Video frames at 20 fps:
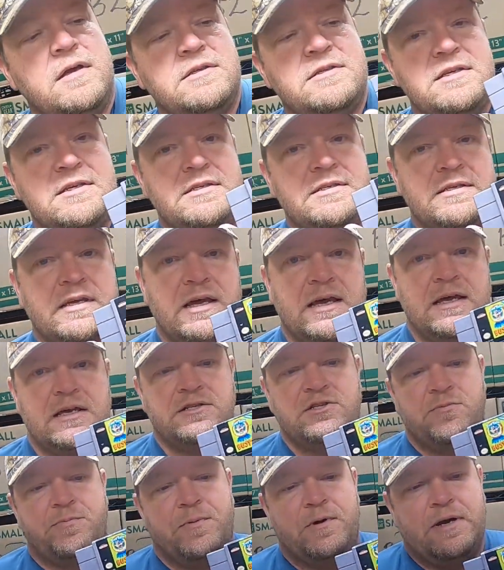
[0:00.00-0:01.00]
It's this
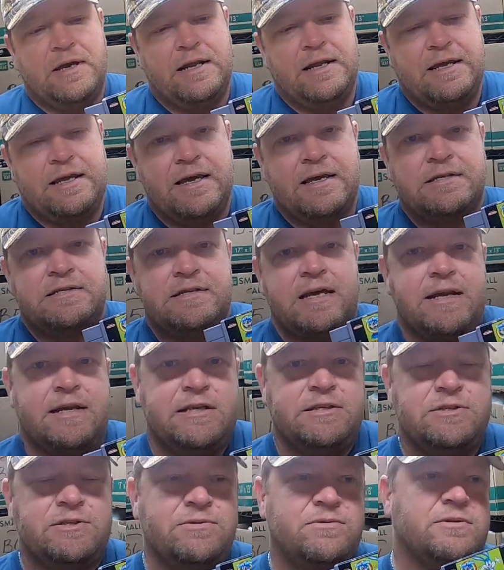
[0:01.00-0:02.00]
Super NES
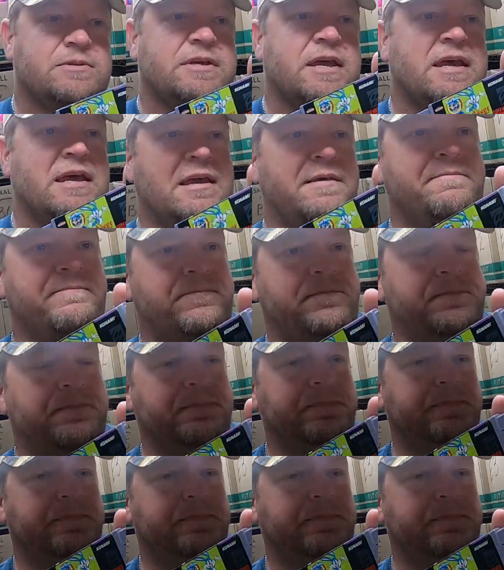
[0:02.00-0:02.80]
Tiny Toons game.